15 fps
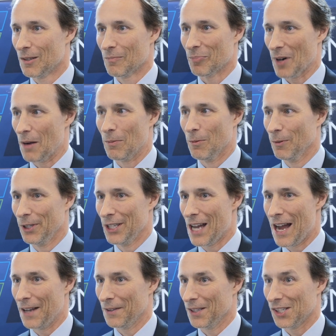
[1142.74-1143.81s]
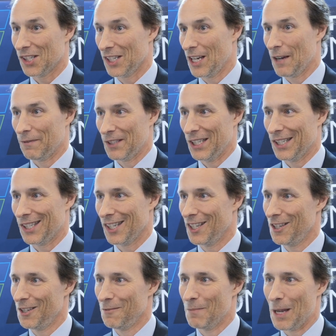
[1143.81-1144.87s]
probably not the
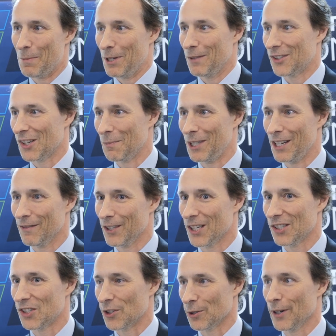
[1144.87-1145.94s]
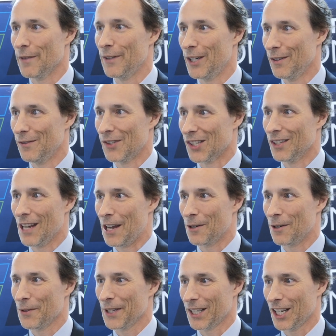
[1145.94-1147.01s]
CFTC, maybe if somebody ever does derivatives. And I
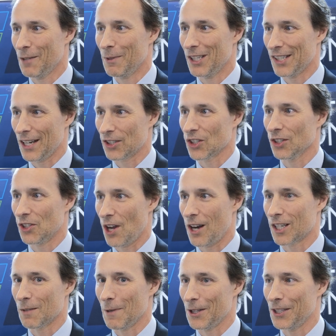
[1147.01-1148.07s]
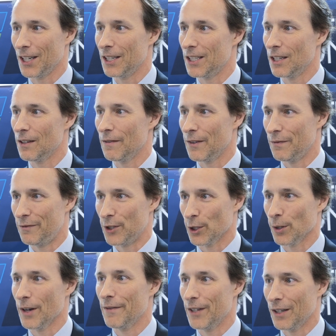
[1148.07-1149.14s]
don't think anybody's actually talked about the idea of
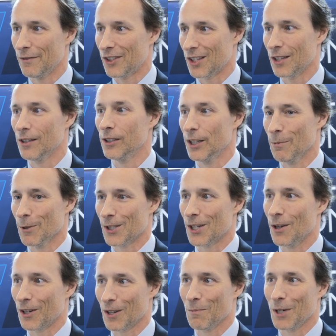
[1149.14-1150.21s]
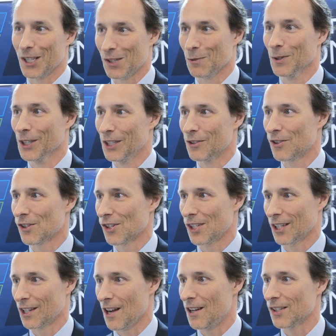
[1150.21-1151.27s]
derivatives to the Libra token, but it's a really
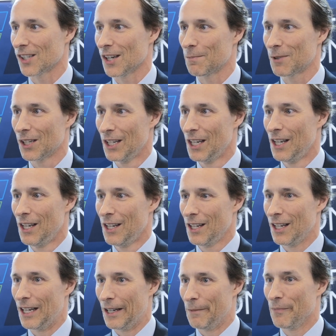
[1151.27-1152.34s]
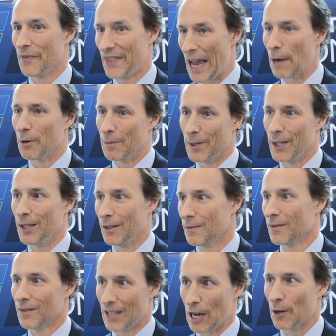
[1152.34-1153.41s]
interesting concept. That would be
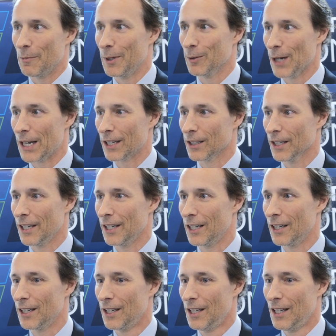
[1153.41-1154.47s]
regulated.